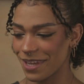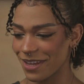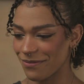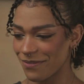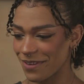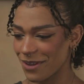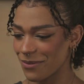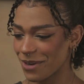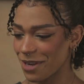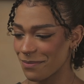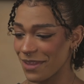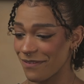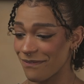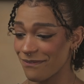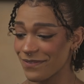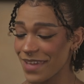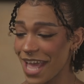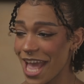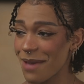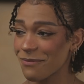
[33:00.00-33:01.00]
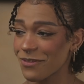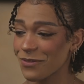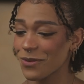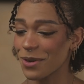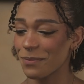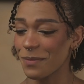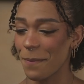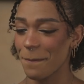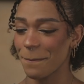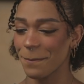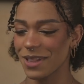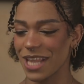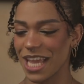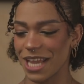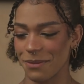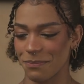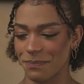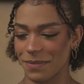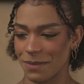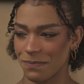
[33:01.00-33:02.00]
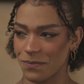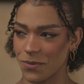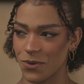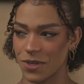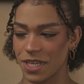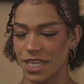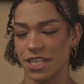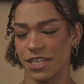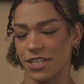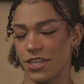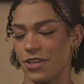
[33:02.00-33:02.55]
if I want to be them, like a bit more. I don't